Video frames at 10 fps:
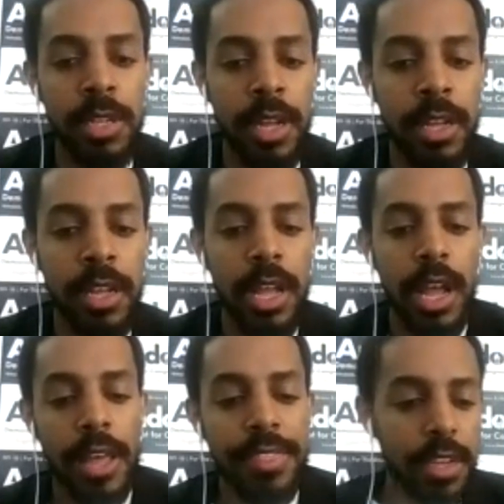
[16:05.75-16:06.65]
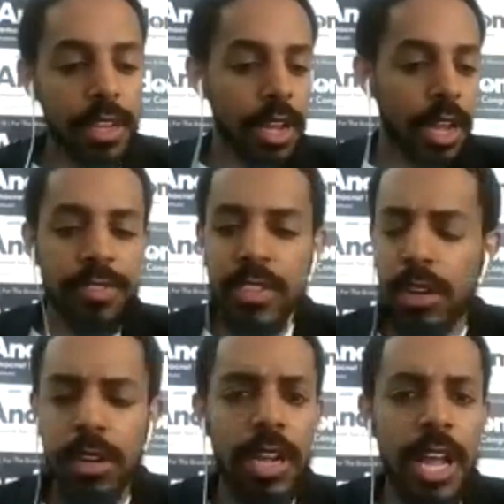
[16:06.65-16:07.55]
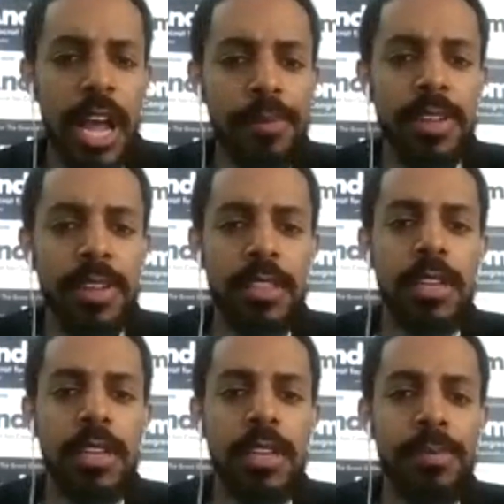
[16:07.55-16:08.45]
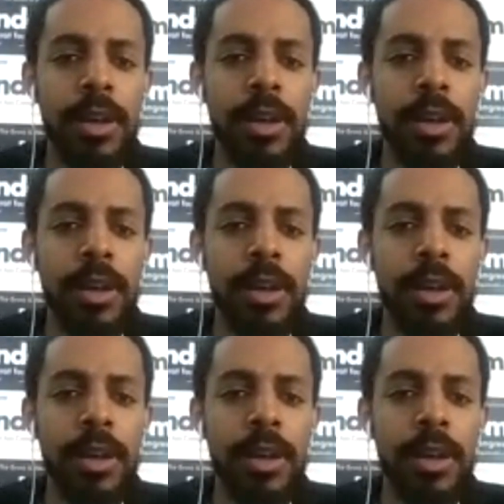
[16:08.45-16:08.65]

And I think I even saw a comment, about,